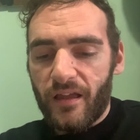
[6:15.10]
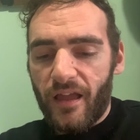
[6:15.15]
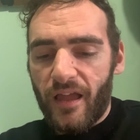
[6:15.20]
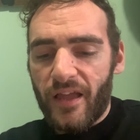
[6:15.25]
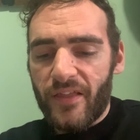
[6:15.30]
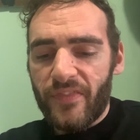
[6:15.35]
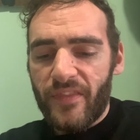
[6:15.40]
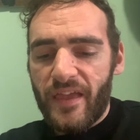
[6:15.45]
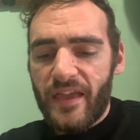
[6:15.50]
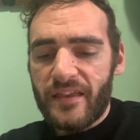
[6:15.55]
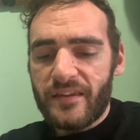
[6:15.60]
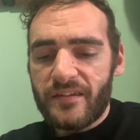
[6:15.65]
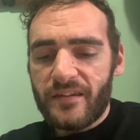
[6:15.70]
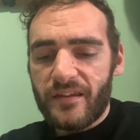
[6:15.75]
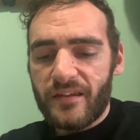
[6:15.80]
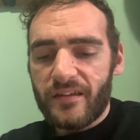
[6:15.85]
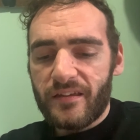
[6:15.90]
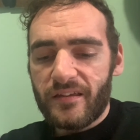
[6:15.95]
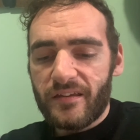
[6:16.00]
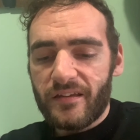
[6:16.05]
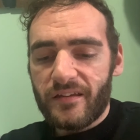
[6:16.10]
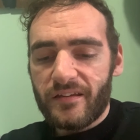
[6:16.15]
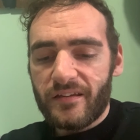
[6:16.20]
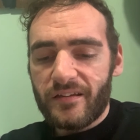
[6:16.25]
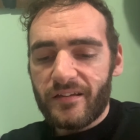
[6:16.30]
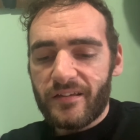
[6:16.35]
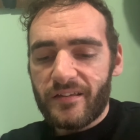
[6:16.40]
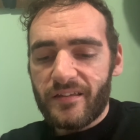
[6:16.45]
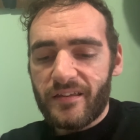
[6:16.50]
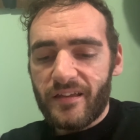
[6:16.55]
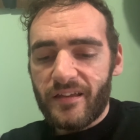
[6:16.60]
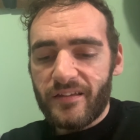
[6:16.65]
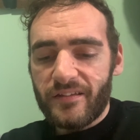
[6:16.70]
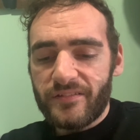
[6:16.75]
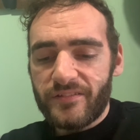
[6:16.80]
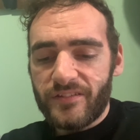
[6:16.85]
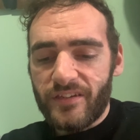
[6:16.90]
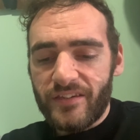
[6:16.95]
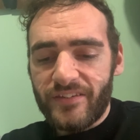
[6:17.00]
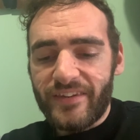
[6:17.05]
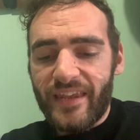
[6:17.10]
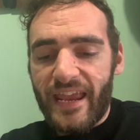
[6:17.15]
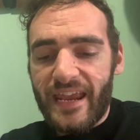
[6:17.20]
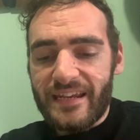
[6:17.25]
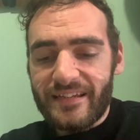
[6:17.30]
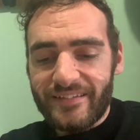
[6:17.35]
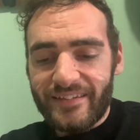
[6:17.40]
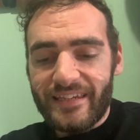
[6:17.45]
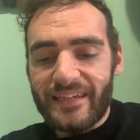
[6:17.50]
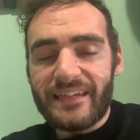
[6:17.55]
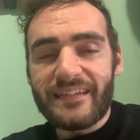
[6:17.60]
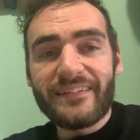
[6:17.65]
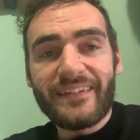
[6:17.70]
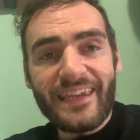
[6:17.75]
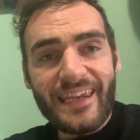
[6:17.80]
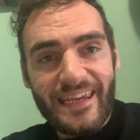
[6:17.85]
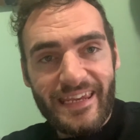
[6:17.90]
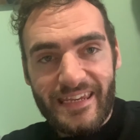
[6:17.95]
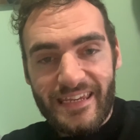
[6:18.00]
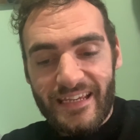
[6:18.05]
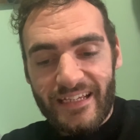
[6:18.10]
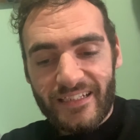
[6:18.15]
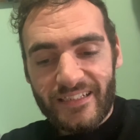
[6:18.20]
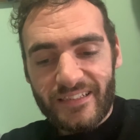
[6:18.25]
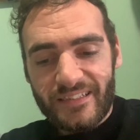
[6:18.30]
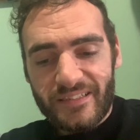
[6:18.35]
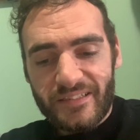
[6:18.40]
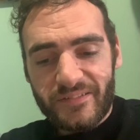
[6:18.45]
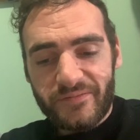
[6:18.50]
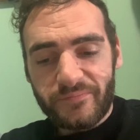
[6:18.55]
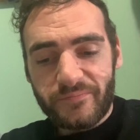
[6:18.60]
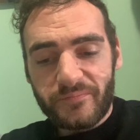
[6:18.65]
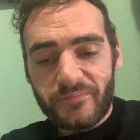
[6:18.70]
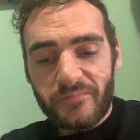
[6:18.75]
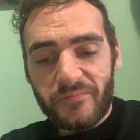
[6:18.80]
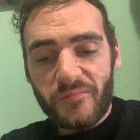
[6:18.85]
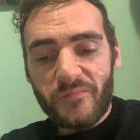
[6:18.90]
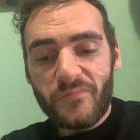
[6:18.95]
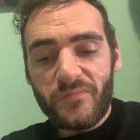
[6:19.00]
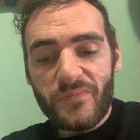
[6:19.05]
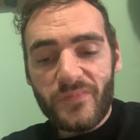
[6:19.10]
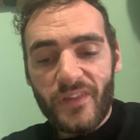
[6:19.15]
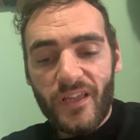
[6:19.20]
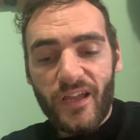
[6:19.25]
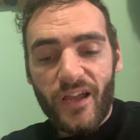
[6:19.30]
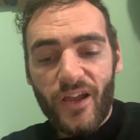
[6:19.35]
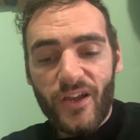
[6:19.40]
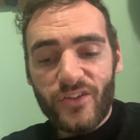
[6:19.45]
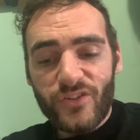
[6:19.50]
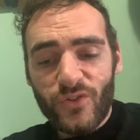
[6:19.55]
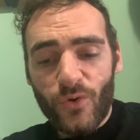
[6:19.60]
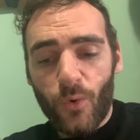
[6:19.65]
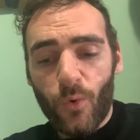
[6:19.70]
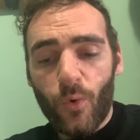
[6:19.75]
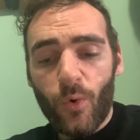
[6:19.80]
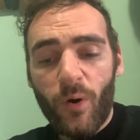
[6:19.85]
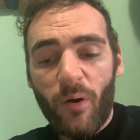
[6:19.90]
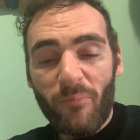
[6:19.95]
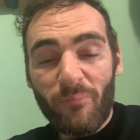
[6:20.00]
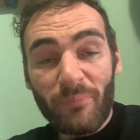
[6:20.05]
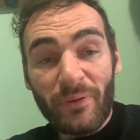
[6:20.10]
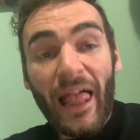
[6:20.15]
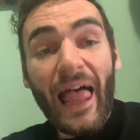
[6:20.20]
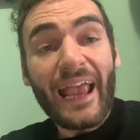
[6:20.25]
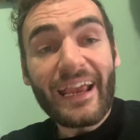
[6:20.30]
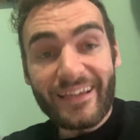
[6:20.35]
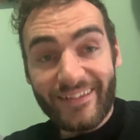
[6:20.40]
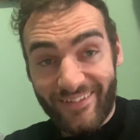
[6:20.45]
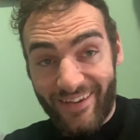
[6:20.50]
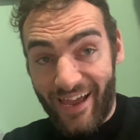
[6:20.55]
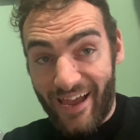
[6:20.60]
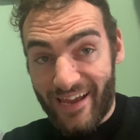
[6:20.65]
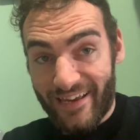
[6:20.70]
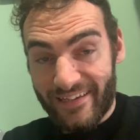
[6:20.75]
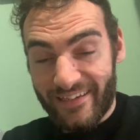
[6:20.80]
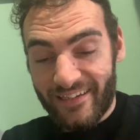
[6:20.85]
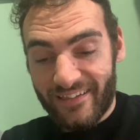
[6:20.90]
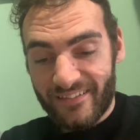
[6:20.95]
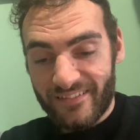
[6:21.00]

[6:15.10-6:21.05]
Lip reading: And then dy de di di, your black tie.